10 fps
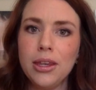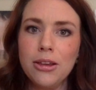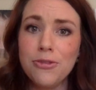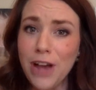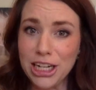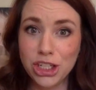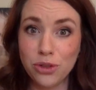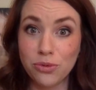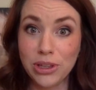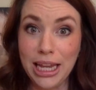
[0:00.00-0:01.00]

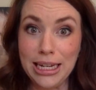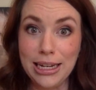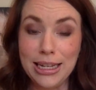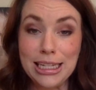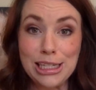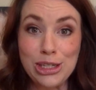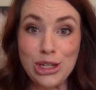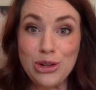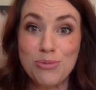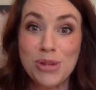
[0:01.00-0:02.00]
fashion related. This is
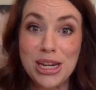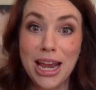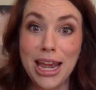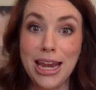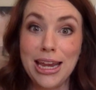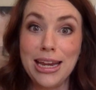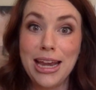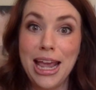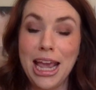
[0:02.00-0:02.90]
going to be